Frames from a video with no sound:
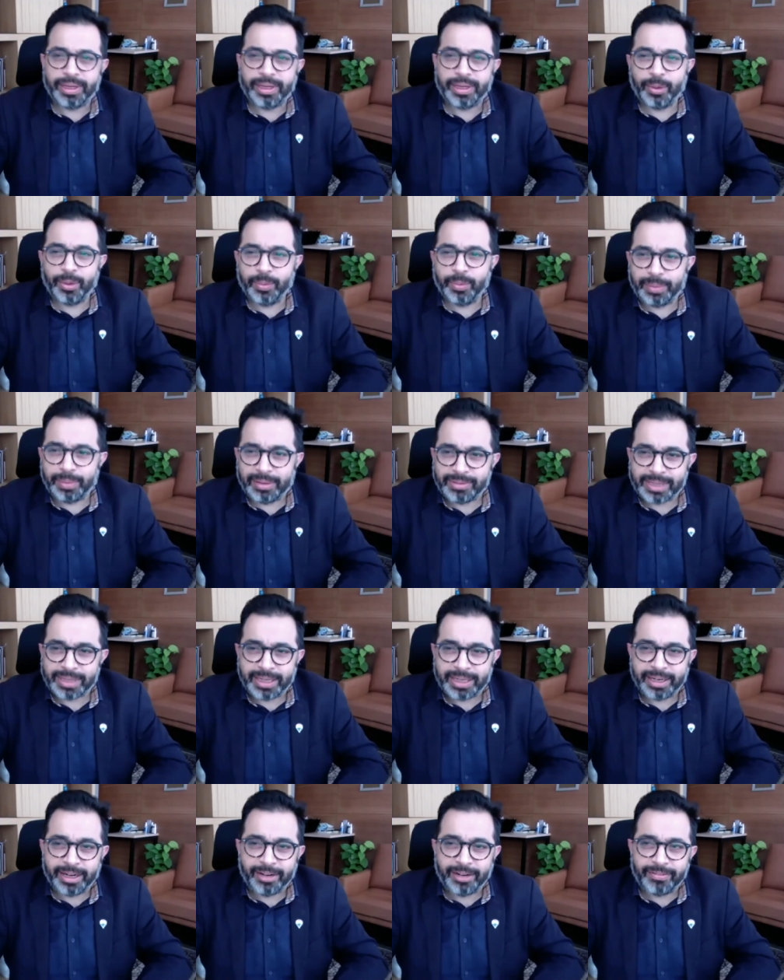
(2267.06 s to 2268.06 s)
you. I've
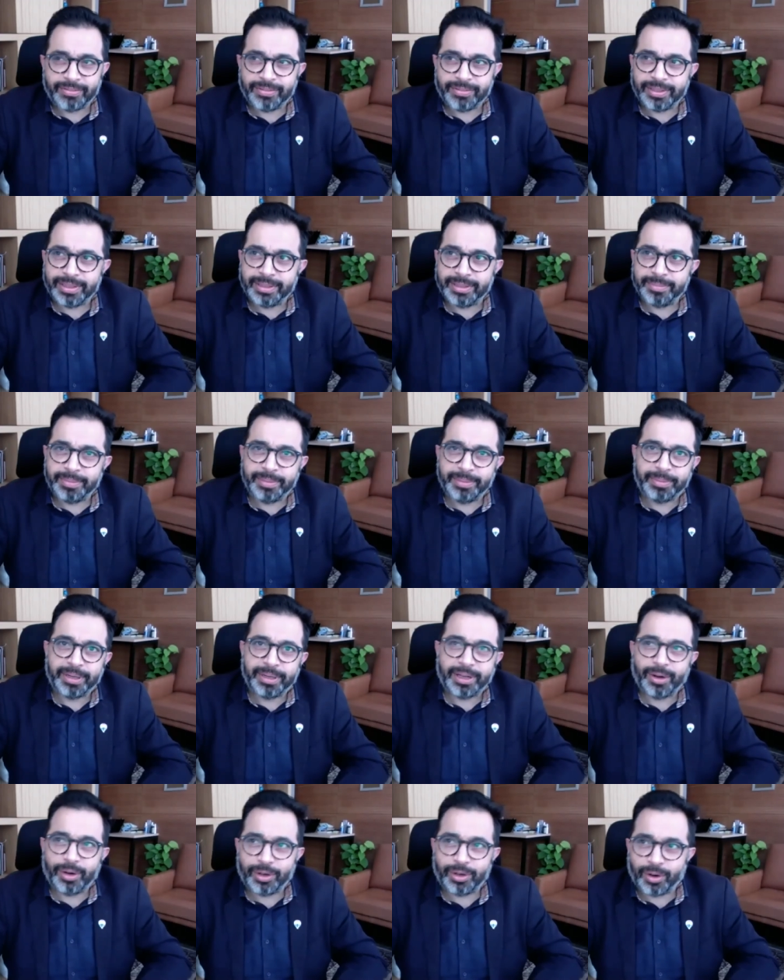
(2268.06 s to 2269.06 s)
said enough and people
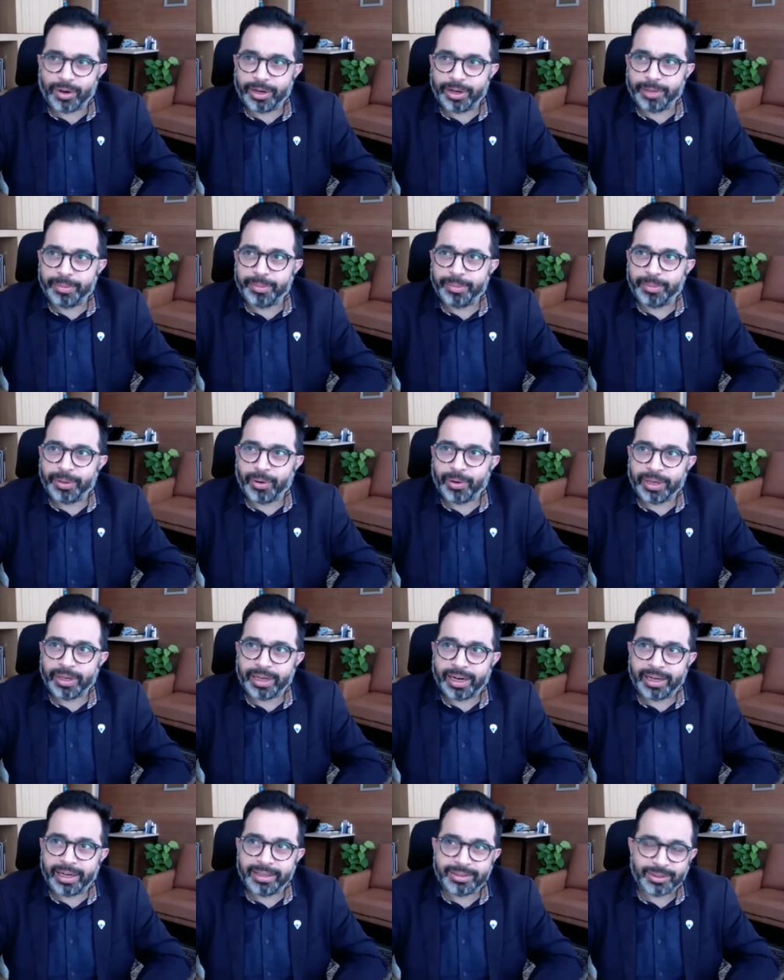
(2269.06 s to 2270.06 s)
cannot tolerate me beyond
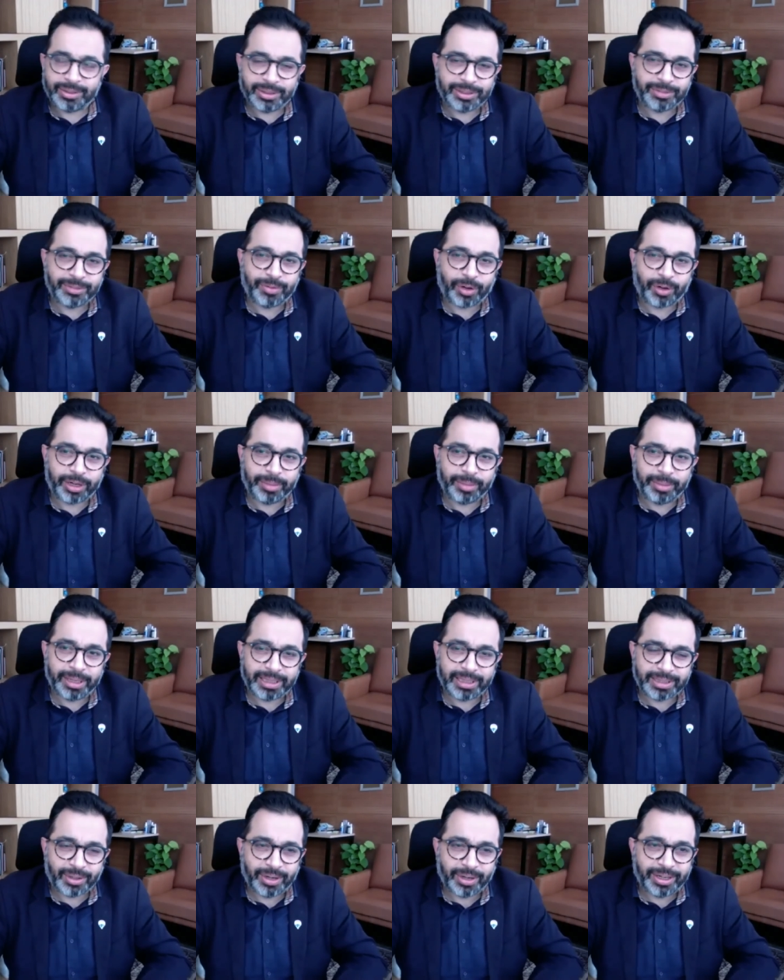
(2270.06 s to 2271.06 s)
that. So it's 40
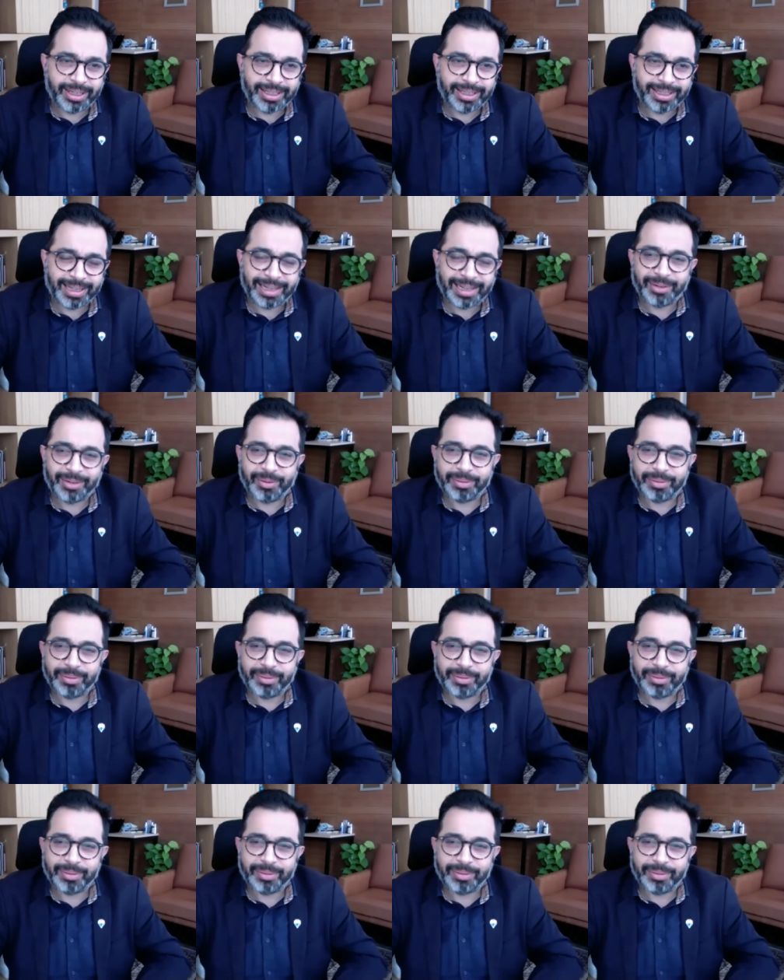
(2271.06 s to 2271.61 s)
minutes. Thank you.